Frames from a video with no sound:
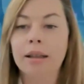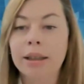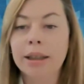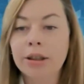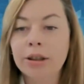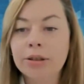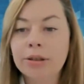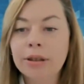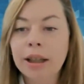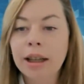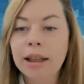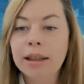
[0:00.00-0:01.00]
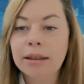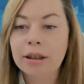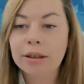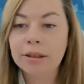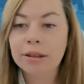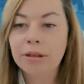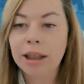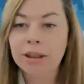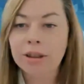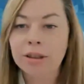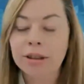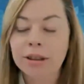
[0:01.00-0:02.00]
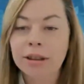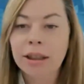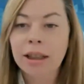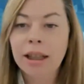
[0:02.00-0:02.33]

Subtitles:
He also has another question.